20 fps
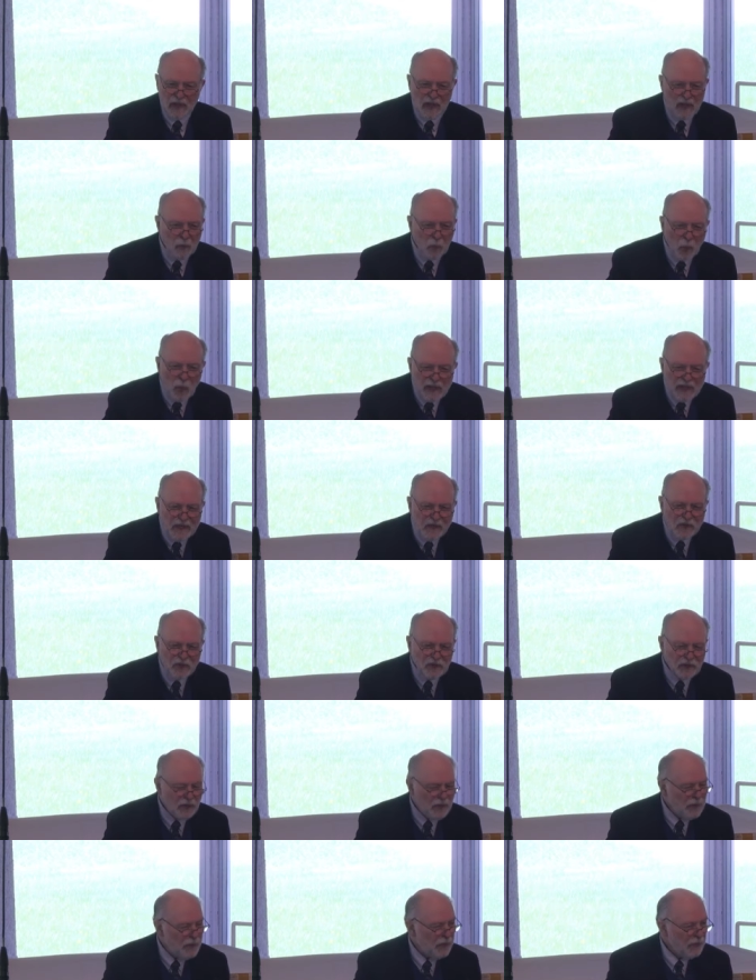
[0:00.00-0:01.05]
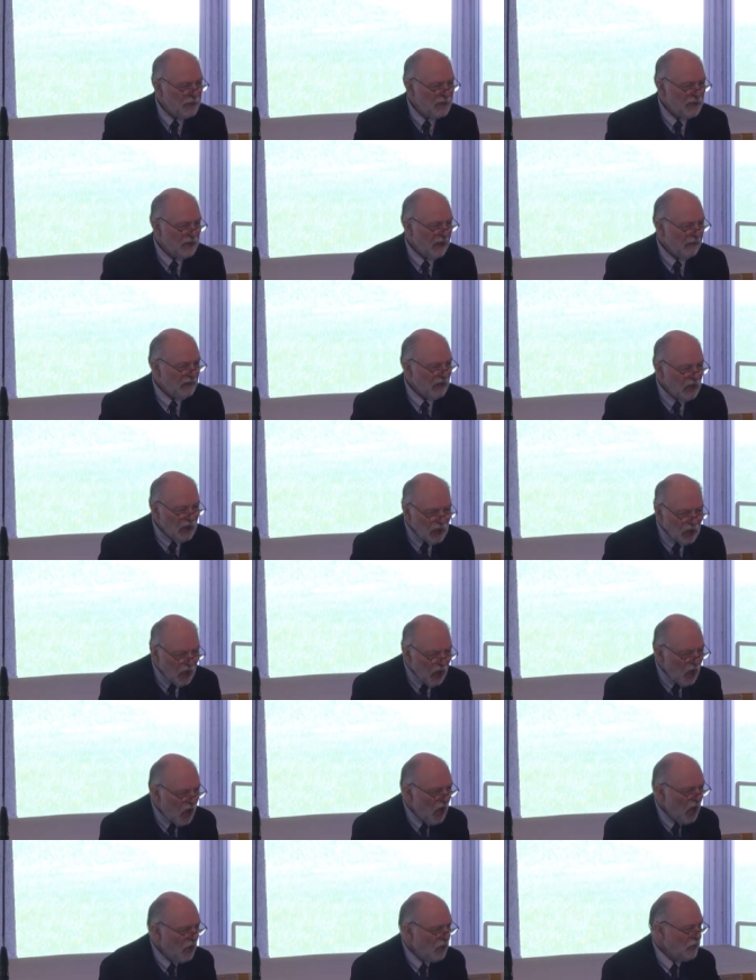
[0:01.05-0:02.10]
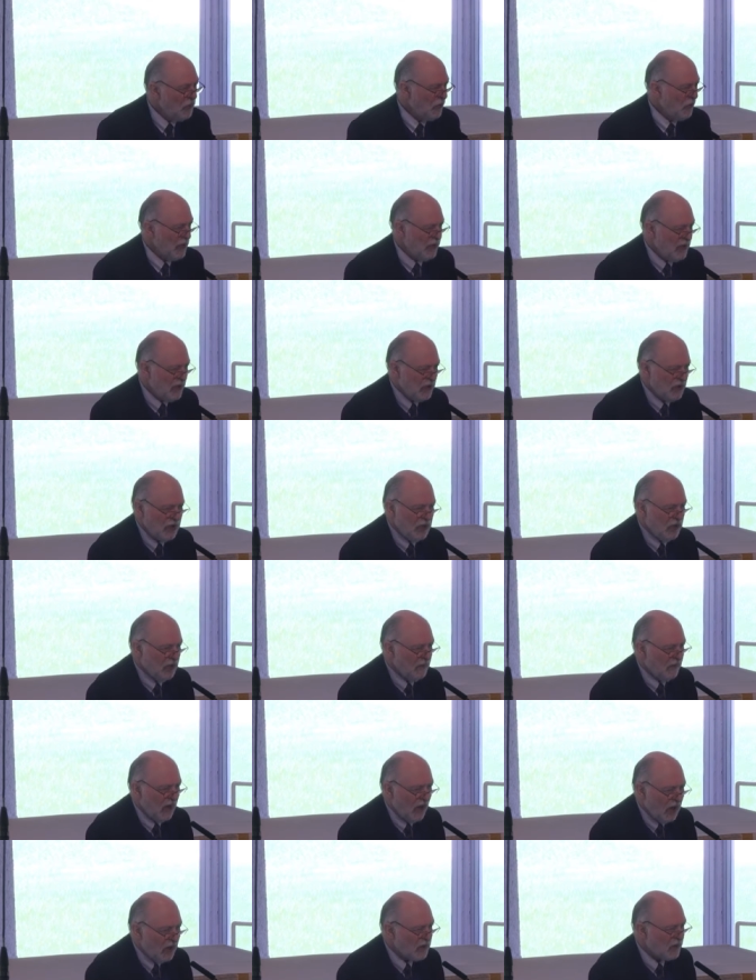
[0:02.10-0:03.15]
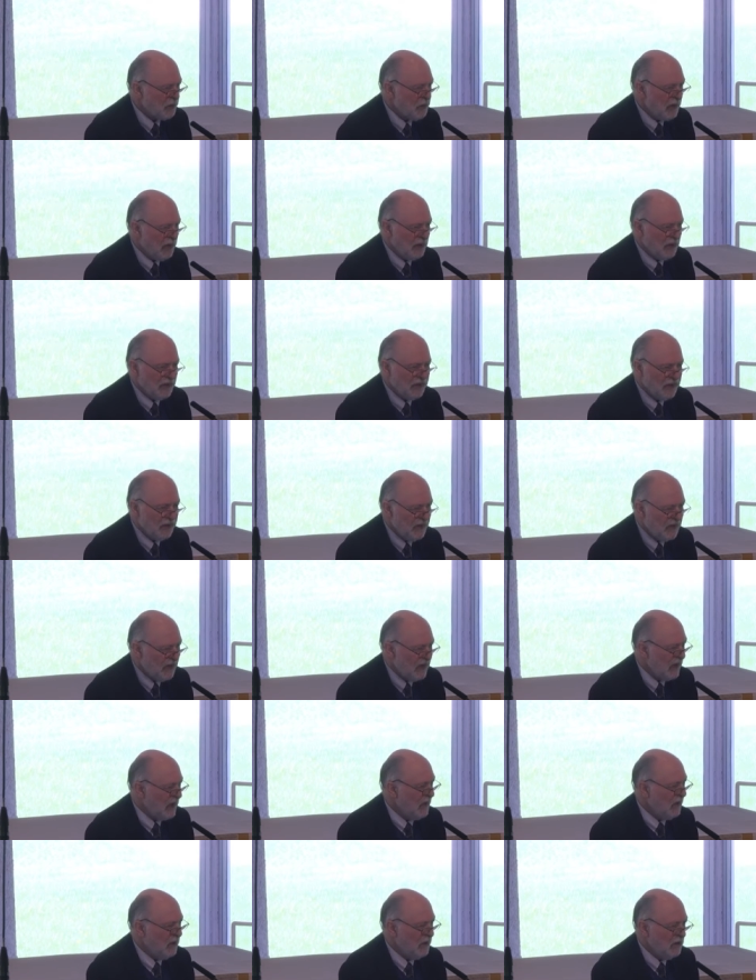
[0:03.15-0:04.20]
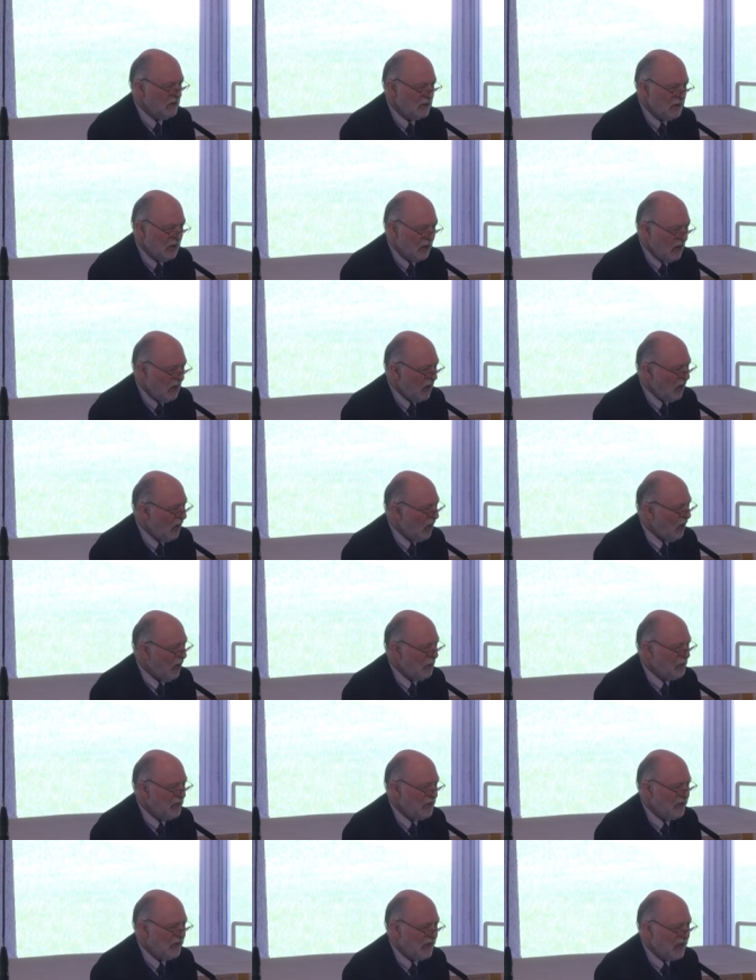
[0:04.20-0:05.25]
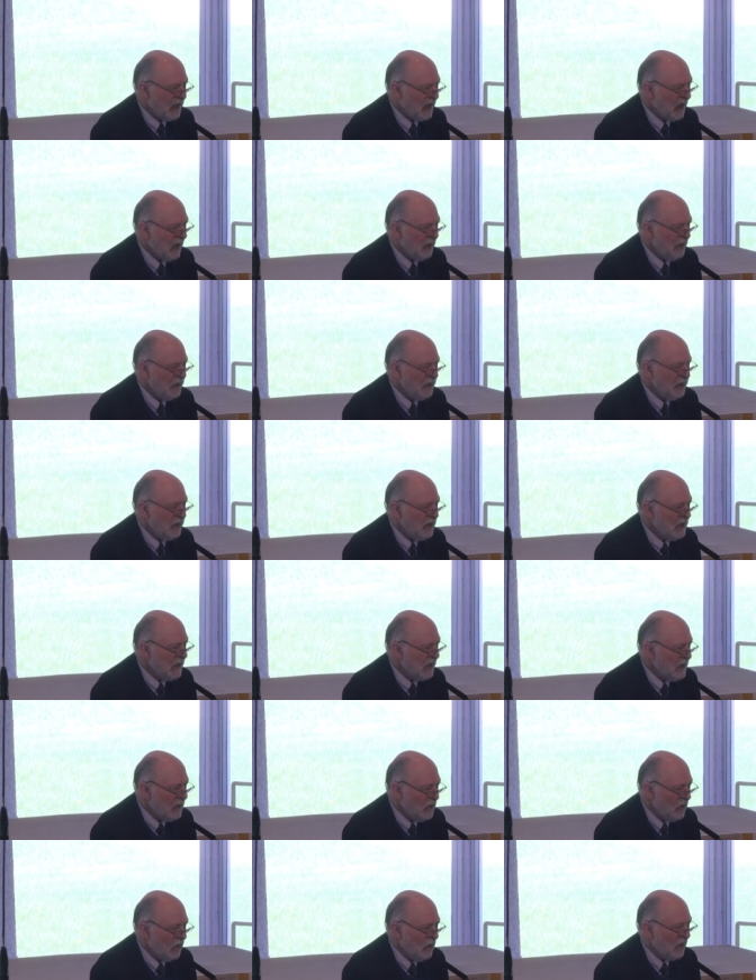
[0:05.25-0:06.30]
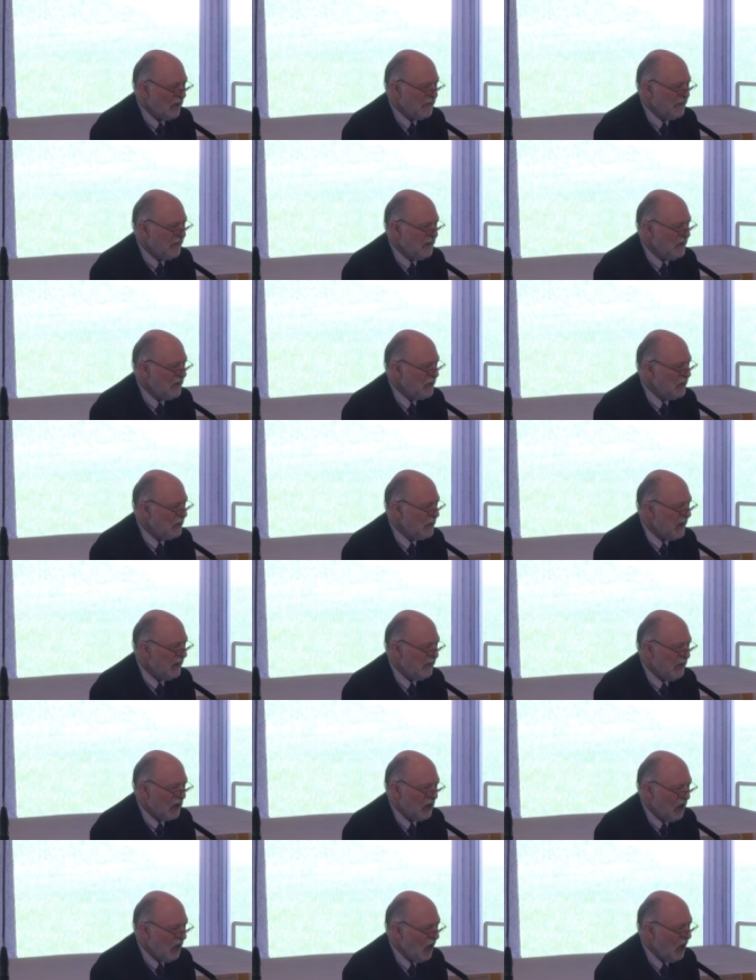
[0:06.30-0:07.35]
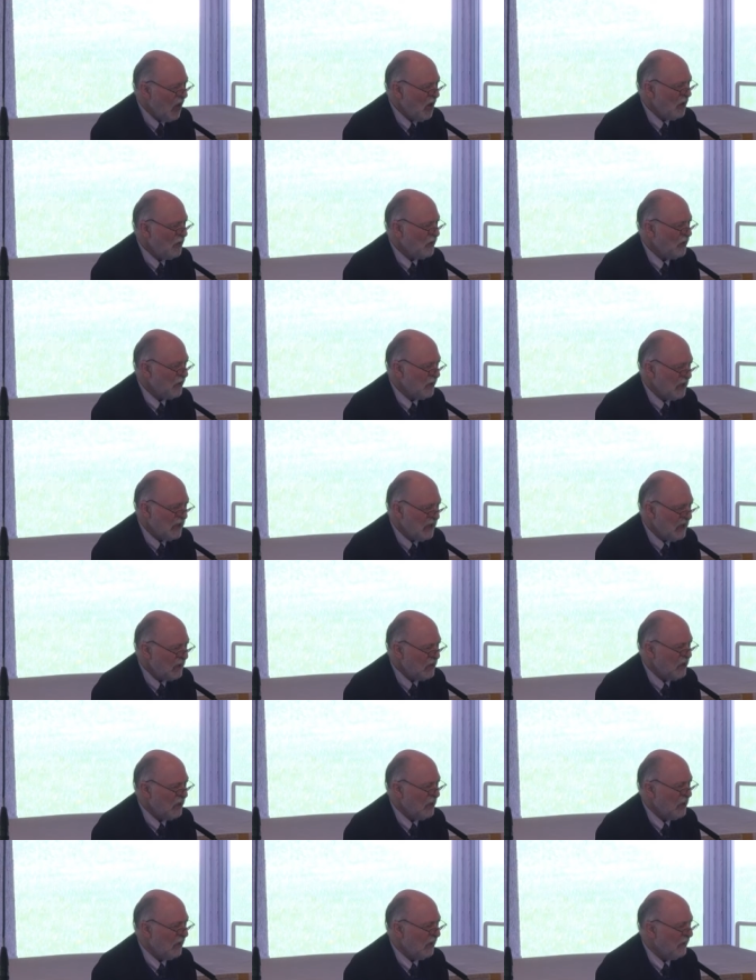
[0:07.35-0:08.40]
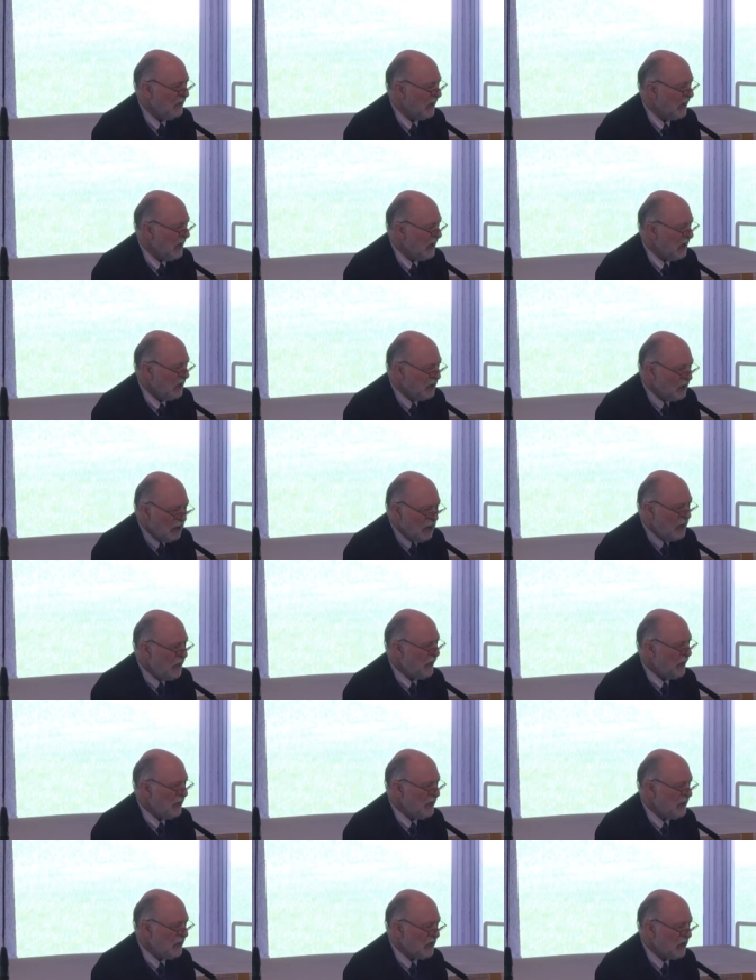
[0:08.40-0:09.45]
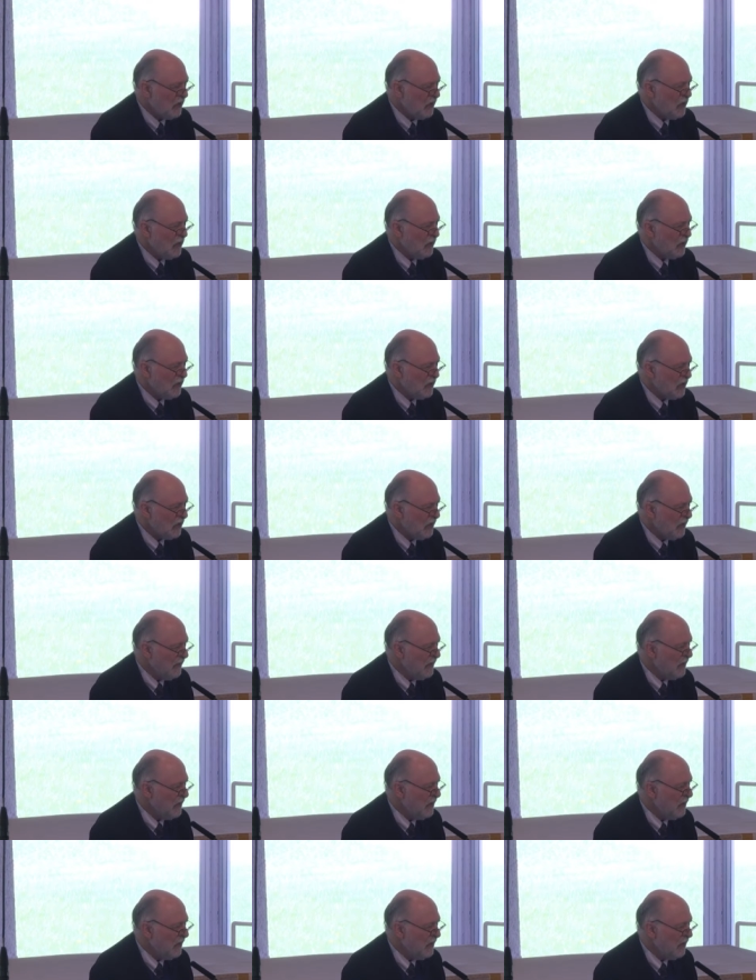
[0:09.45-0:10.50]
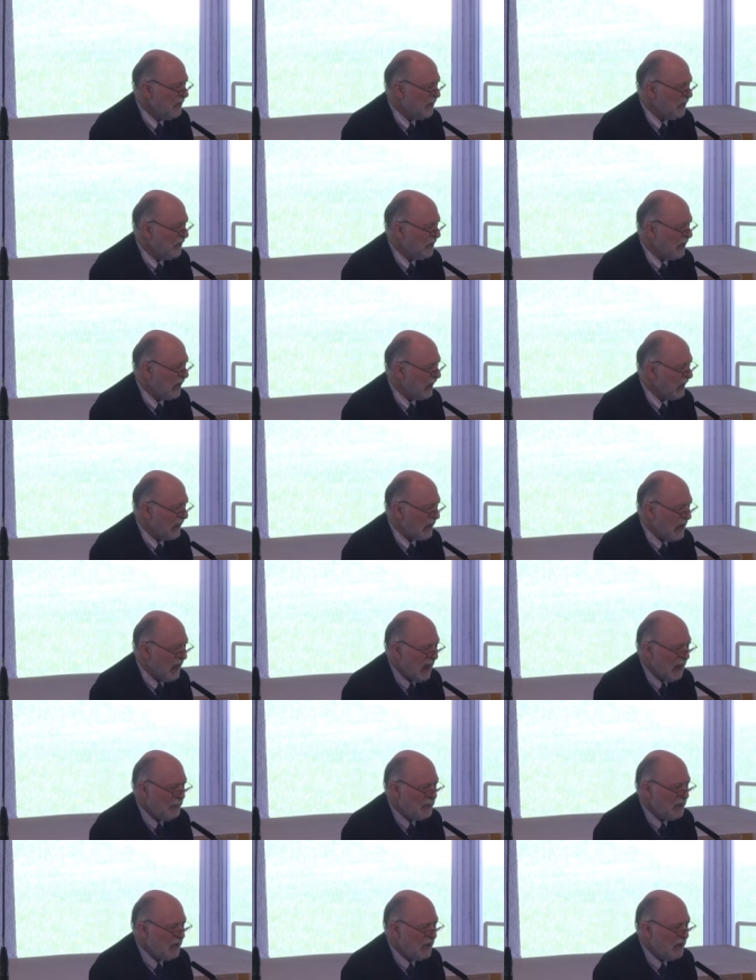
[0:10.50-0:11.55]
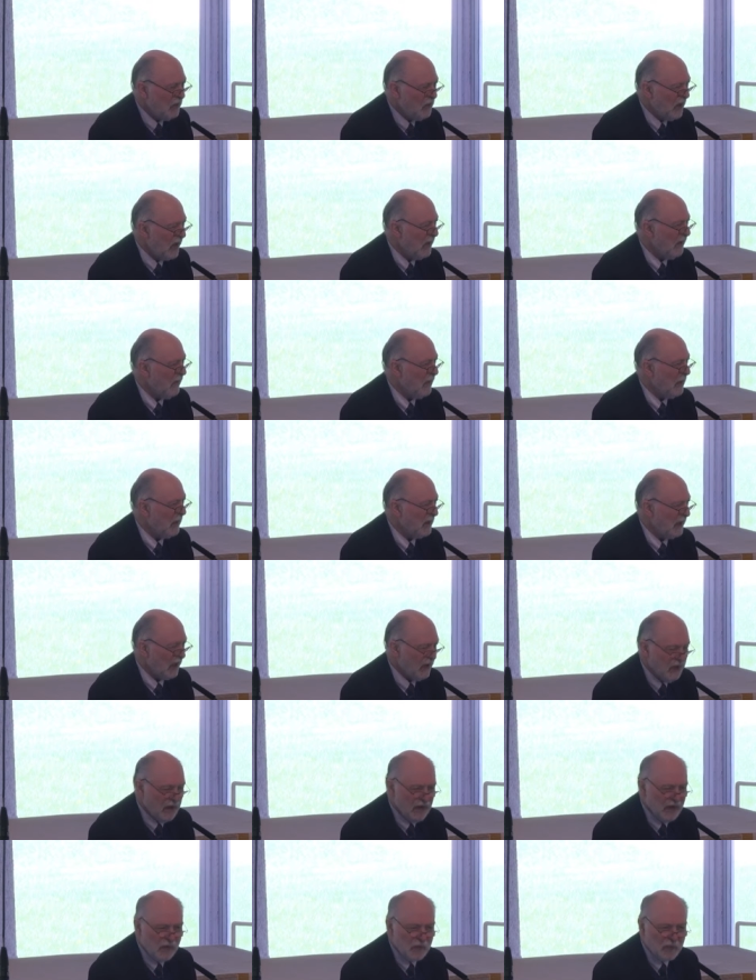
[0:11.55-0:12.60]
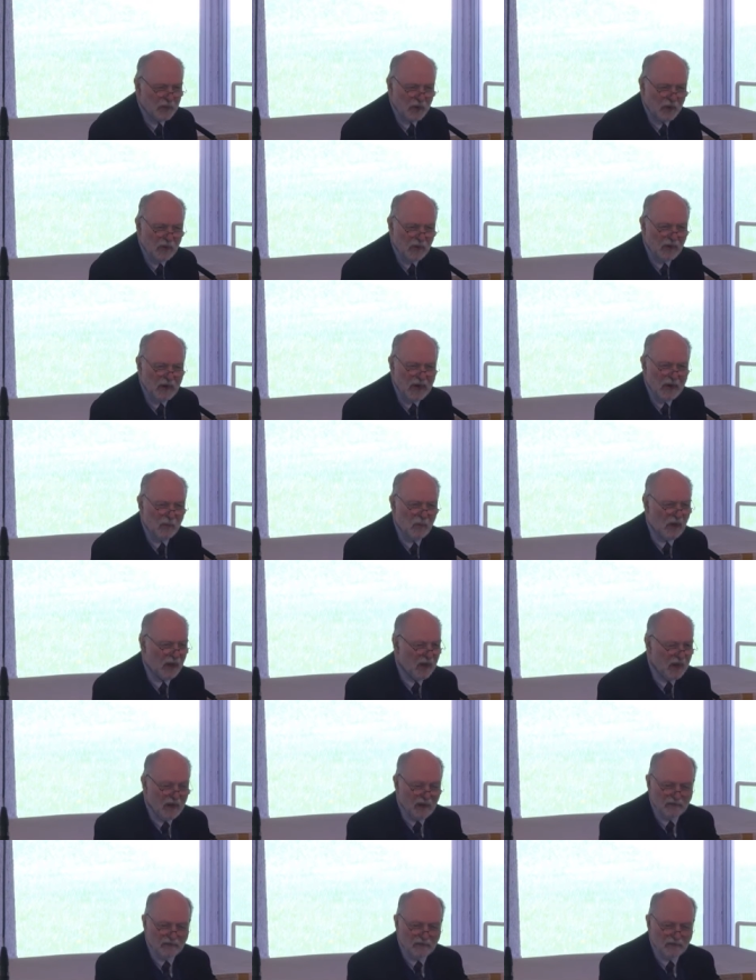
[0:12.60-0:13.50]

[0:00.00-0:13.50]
And we as Lutherans have a long tradition of hospitals for the ill, homes for the elderly, orphans. We have a long tradition of Lutheran social services for adoption. We have a malarial program,